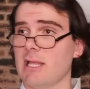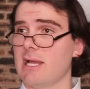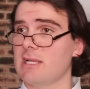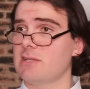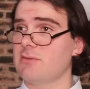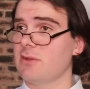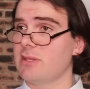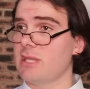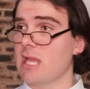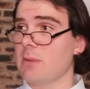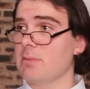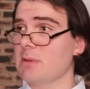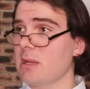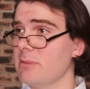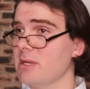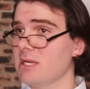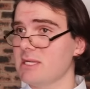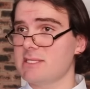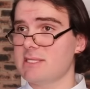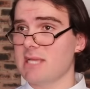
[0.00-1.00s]
for the
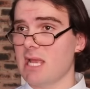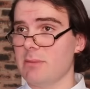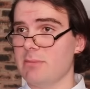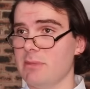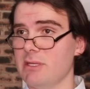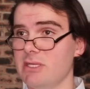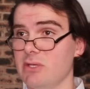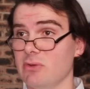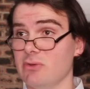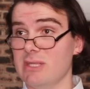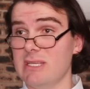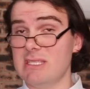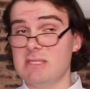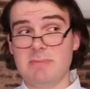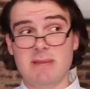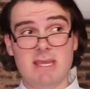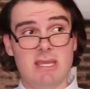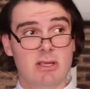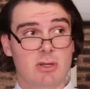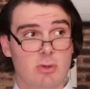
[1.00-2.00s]
upcoming assignment, you'll need to
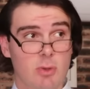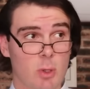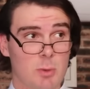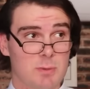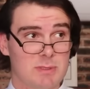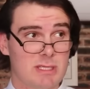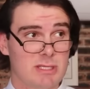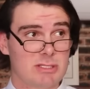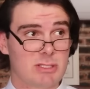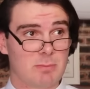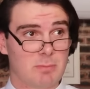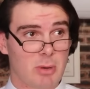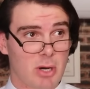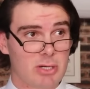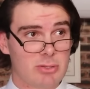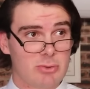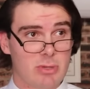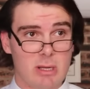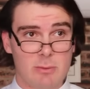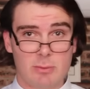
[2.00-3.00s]
be in groups. So
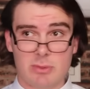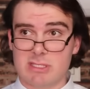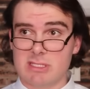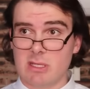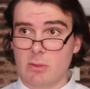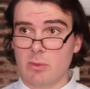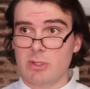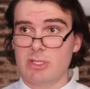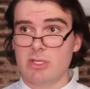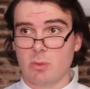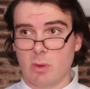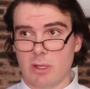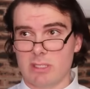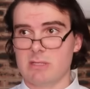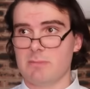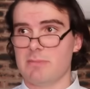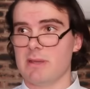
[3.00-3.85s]
partner up with someone you want to be